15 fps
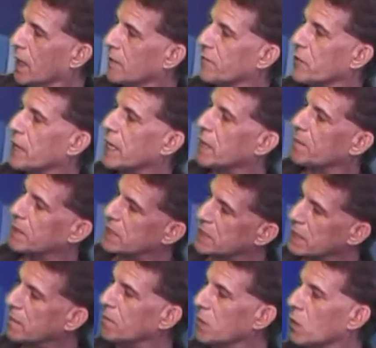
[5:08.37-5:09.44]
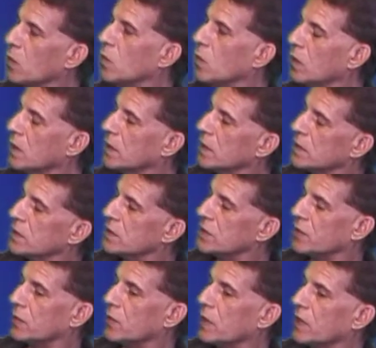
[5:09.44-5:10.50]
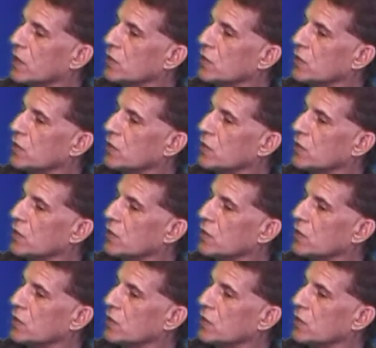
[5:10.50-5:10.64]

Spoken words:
If you keep it simple to